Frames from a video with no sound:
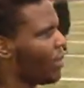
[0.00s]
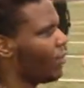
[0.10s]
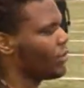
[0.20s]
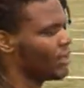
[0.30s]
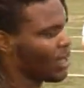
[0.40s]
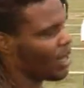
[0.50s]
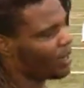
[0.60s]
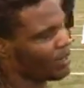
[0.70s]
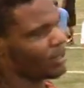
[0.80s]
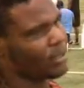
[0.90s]
I was in
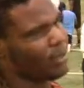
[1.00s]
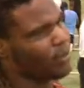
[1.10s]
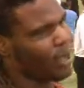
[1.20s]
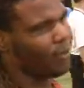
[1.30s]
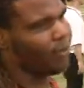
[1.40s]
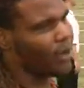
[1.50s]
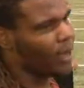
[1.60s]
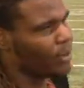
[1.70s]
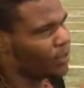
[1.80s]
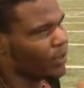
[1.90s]
college and stuff,
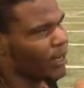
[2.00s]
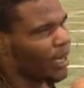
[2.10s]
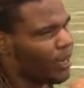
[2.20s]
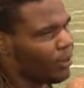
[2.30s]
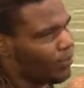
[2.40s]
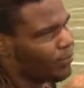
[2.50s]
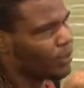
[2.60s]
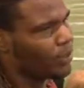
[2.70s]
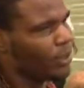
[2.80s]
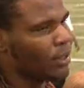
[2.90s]
how much fun I had on the
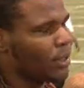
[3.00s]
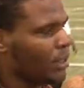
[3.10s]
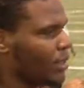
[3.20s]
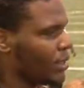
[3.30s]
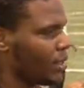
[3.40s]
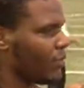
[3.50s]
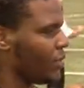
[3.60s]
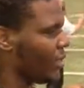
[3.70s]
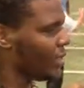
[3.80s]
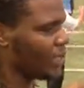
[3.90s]
field and stuff.
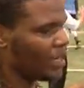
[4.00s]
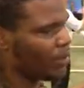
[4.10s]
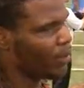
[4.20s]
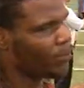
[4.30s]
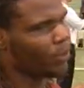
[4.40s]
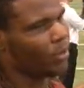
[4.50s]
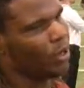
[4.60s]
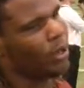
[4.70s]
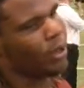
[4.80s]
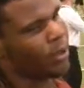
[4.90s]
You know, I just like to play football.